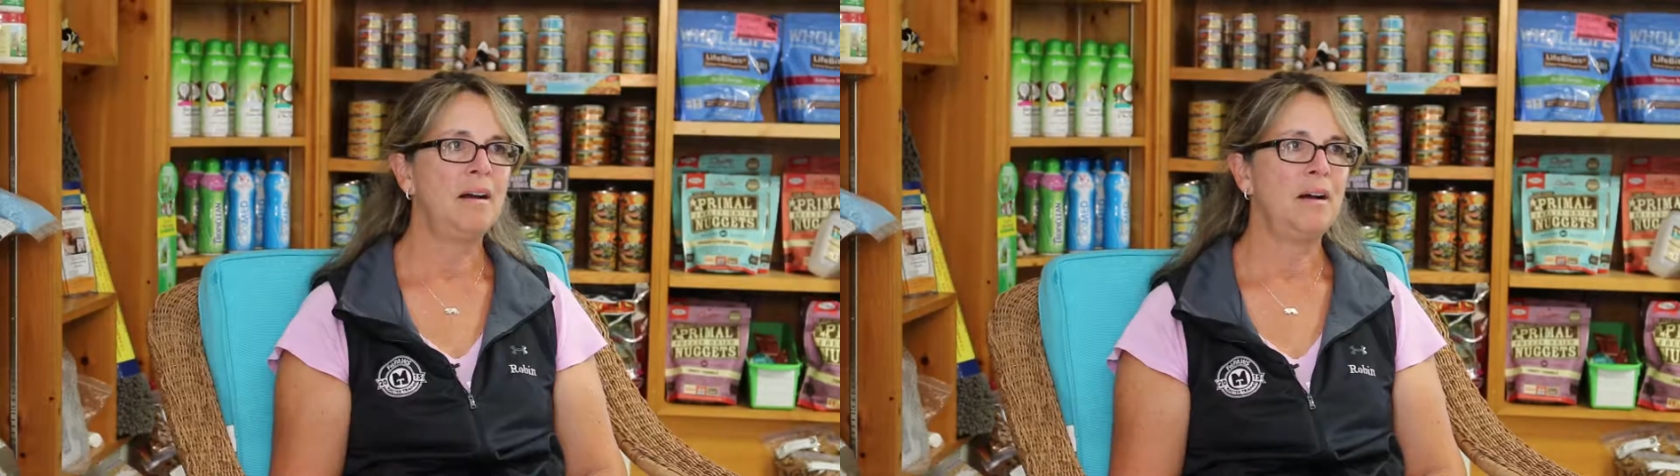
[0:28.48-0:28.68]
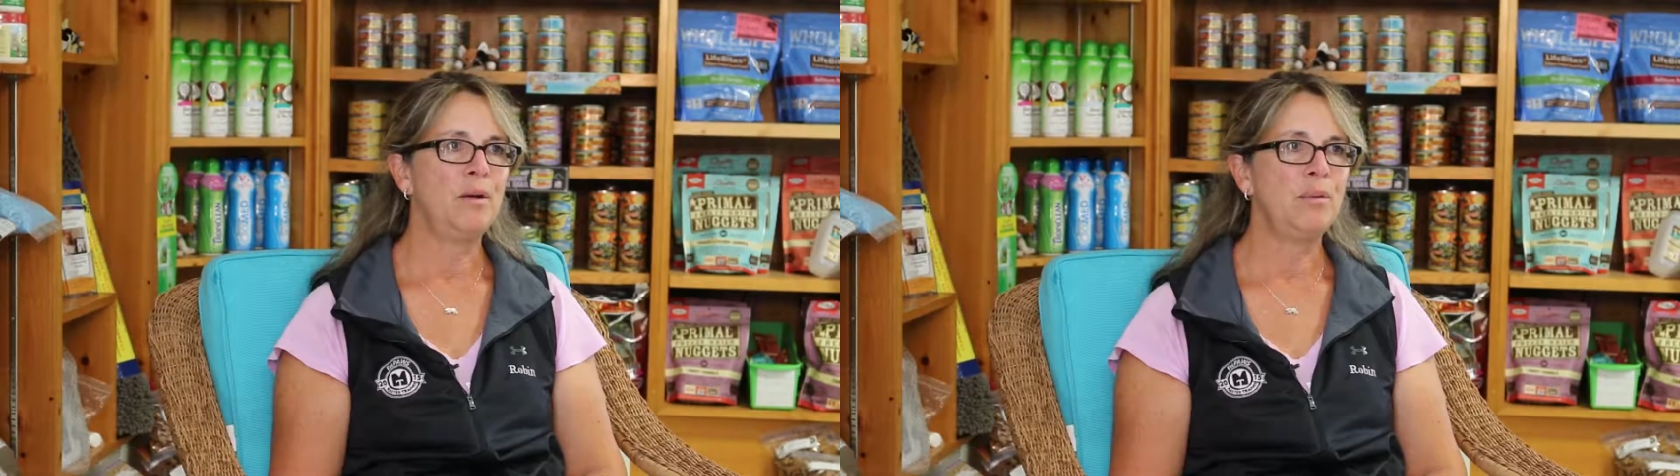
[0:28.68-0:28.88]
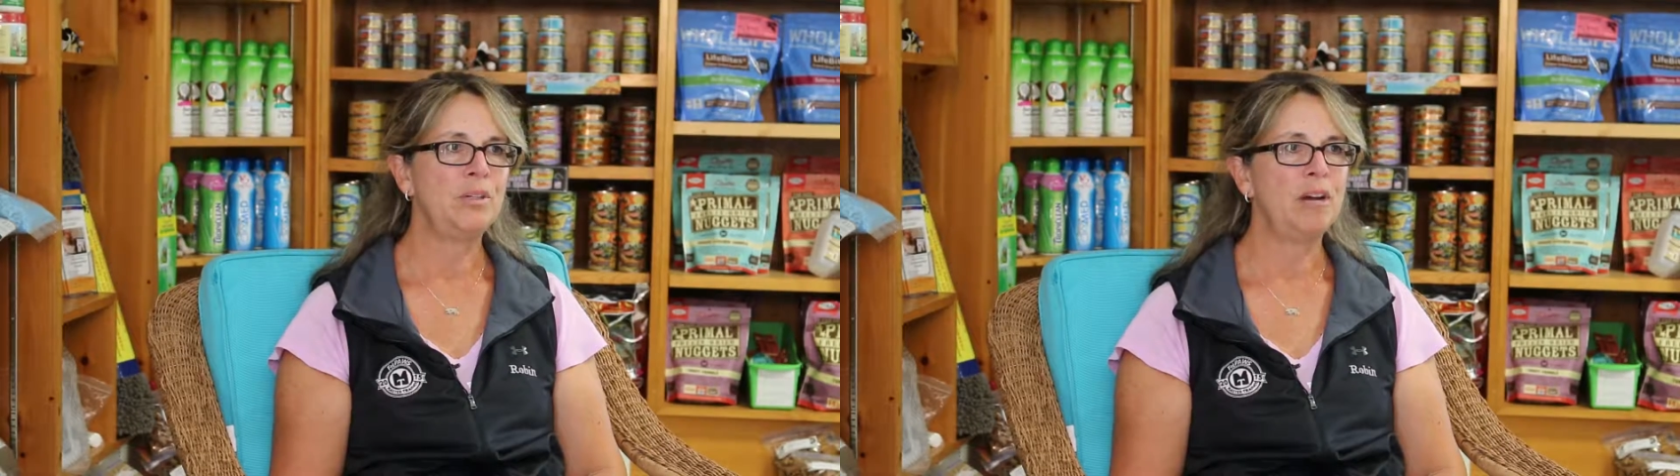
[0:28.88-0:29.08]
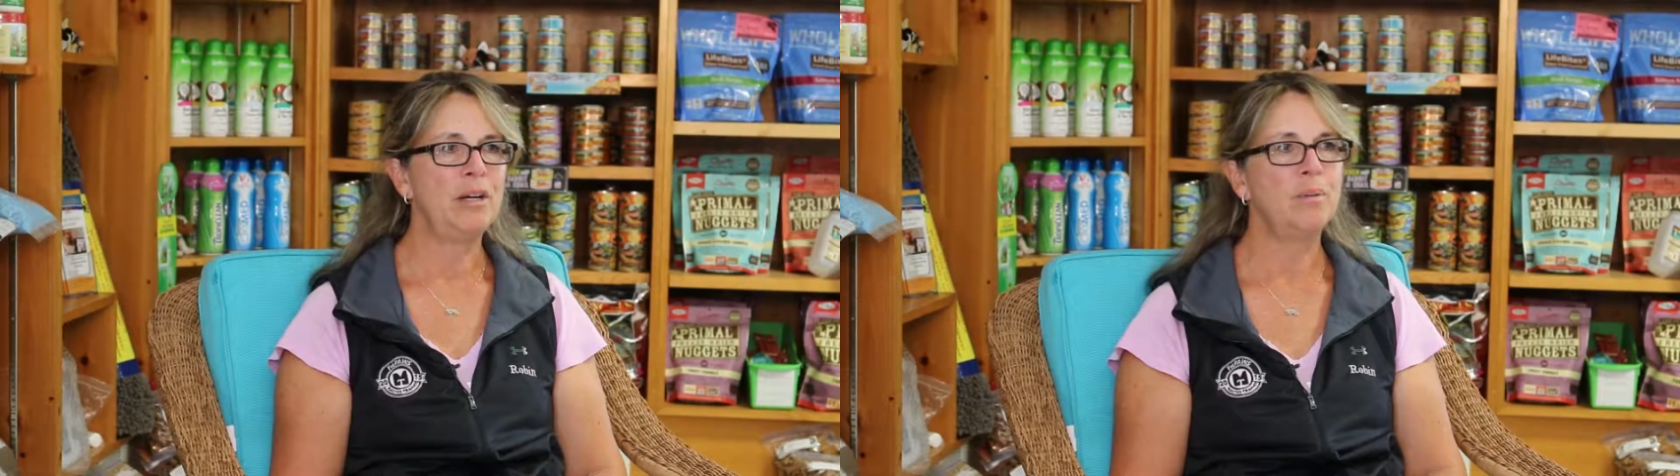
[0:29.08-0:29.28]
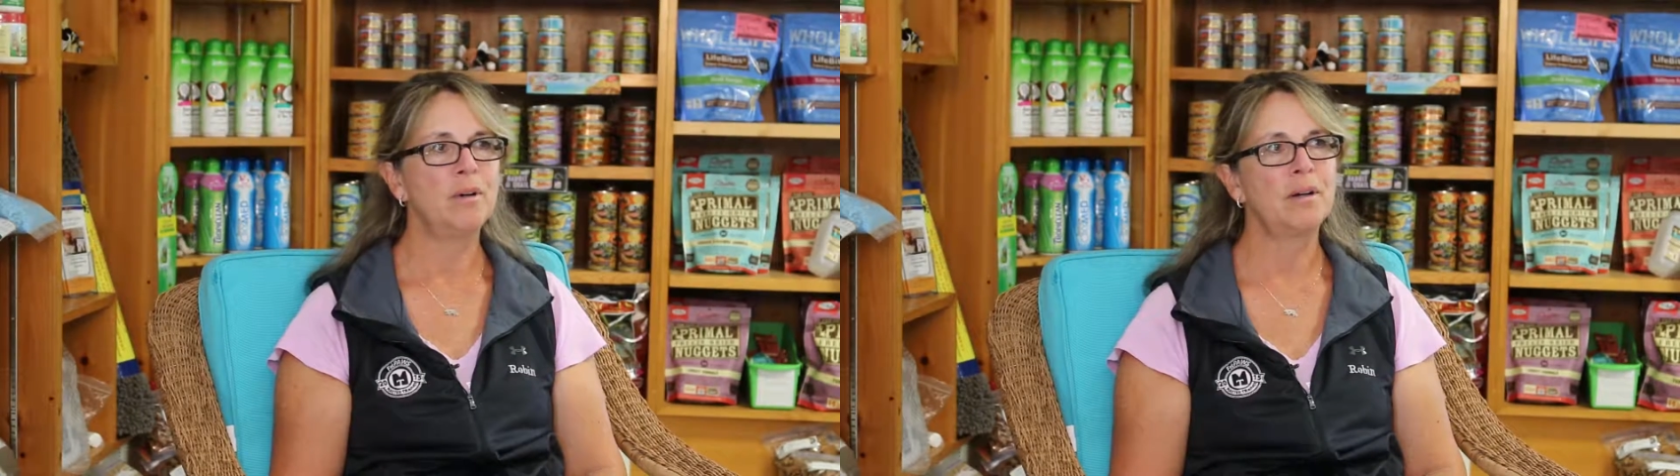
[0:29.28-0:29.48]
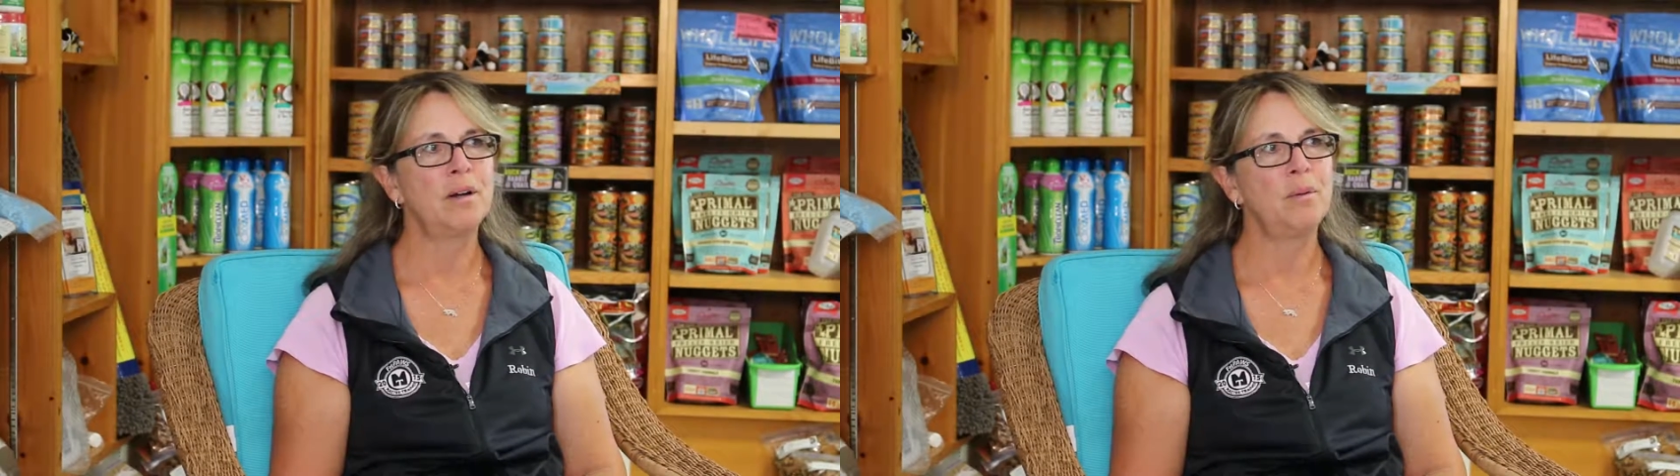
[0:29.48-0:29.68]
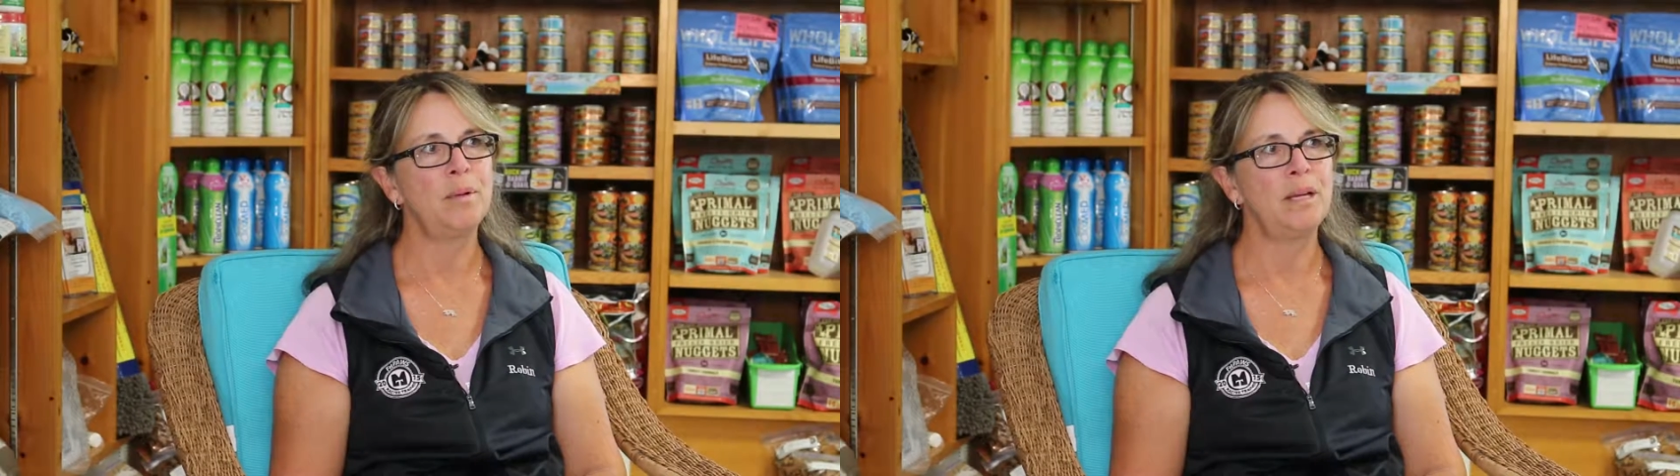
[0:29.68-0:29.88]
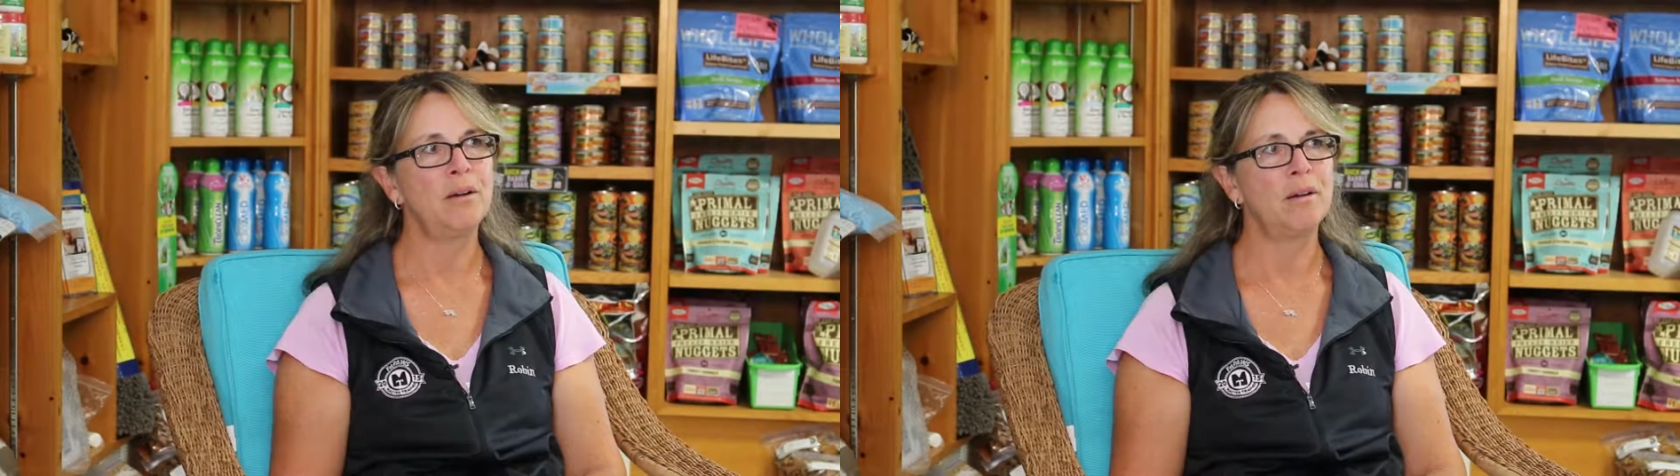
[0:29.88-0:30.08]
Um, try to work on
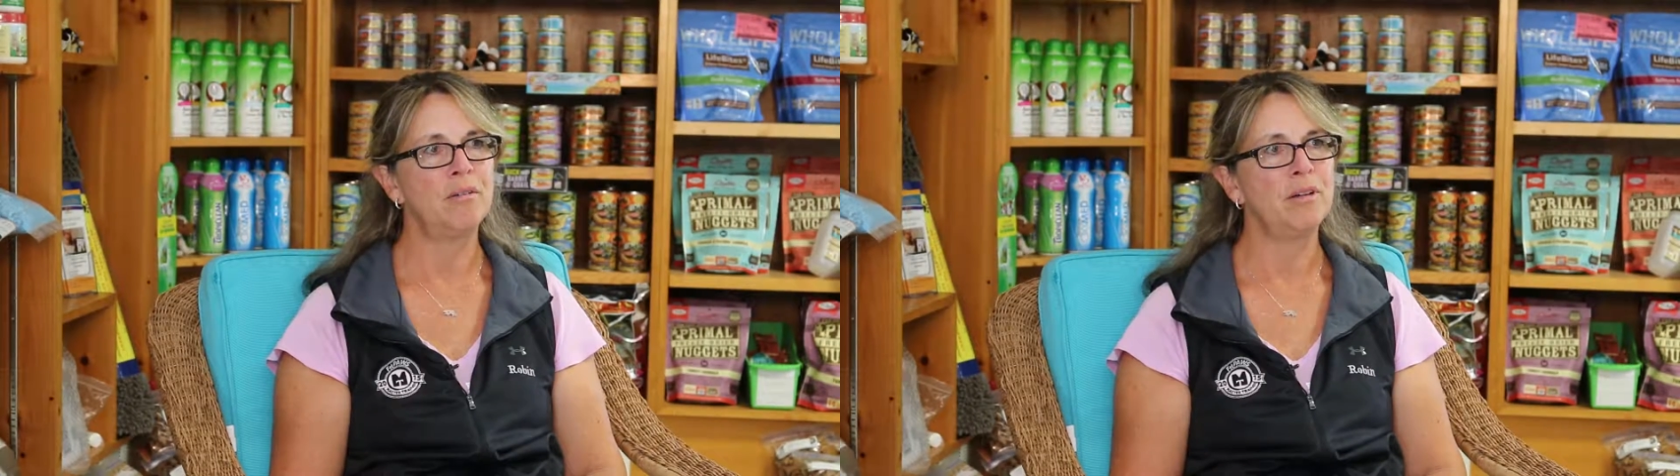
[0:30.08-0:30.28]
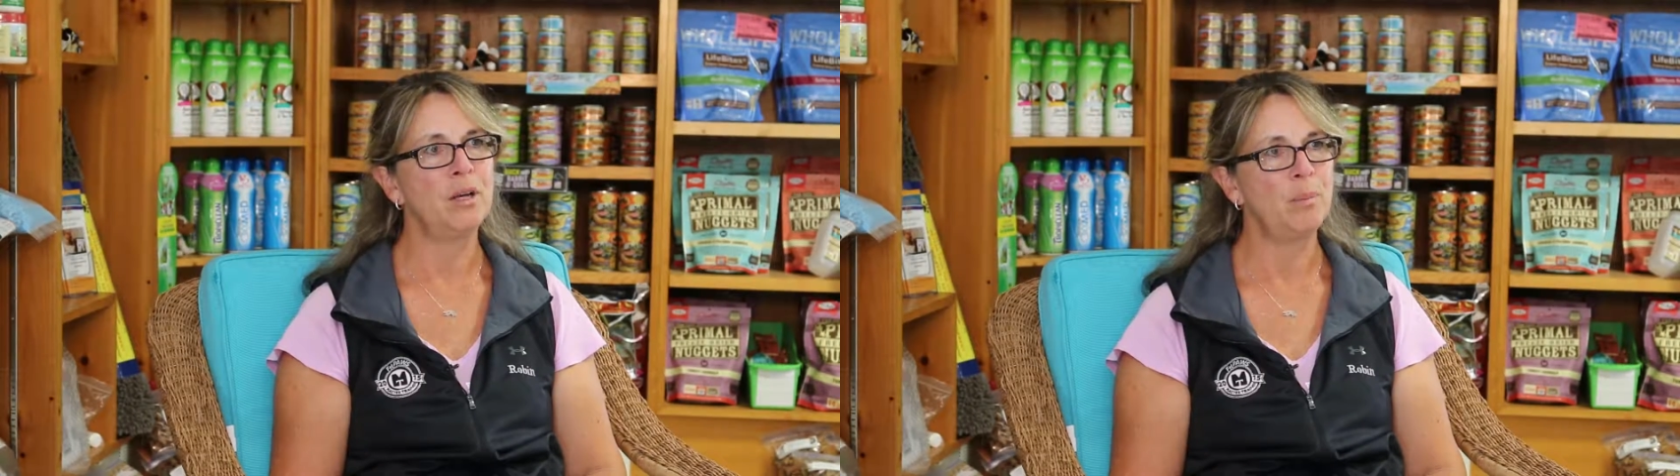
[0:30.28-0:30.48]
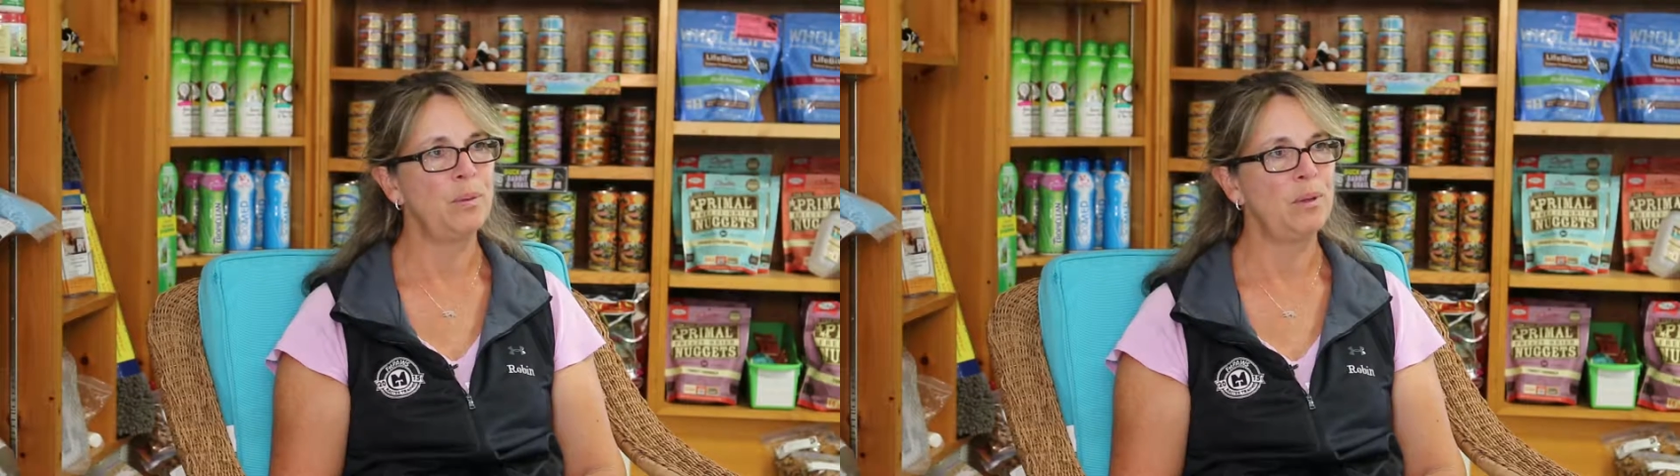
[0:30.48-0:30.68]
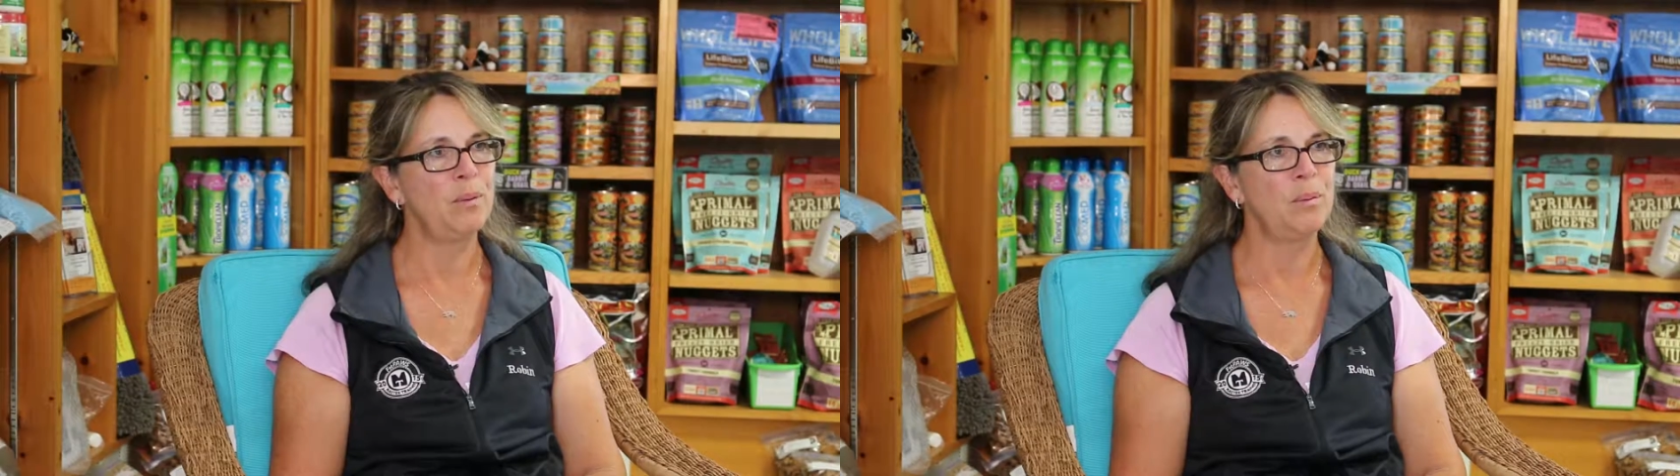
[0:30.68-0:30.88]
a week or every couple